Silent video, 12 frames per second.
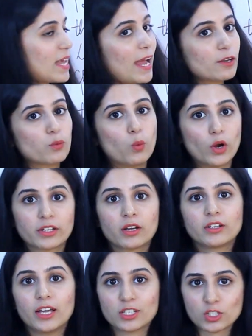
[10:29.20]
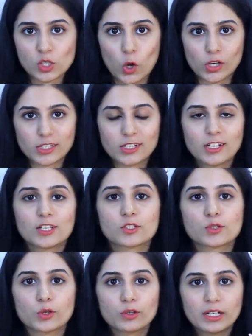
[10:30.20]
and what does not.
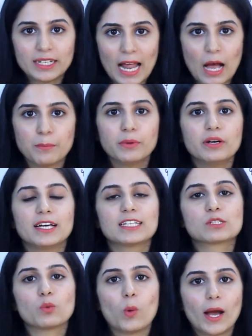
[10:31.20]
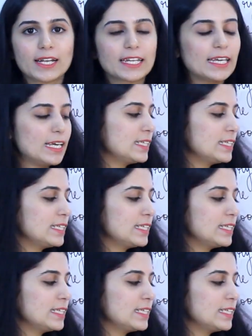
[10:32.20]
So grammar is one key